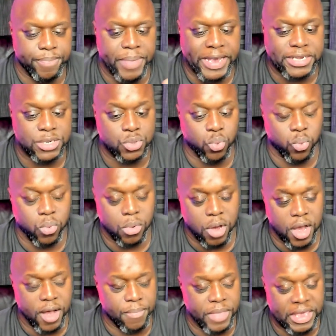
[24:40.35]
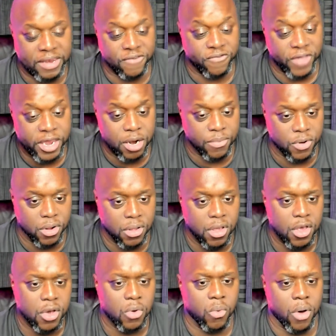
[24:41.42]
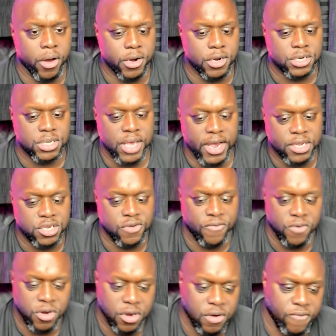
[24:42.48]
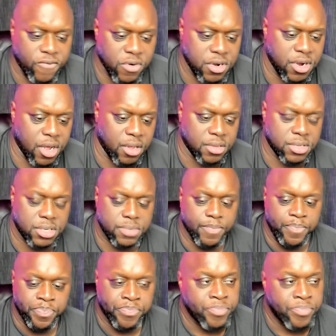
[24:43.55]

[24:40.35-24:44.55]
best inflatable water slides for adults.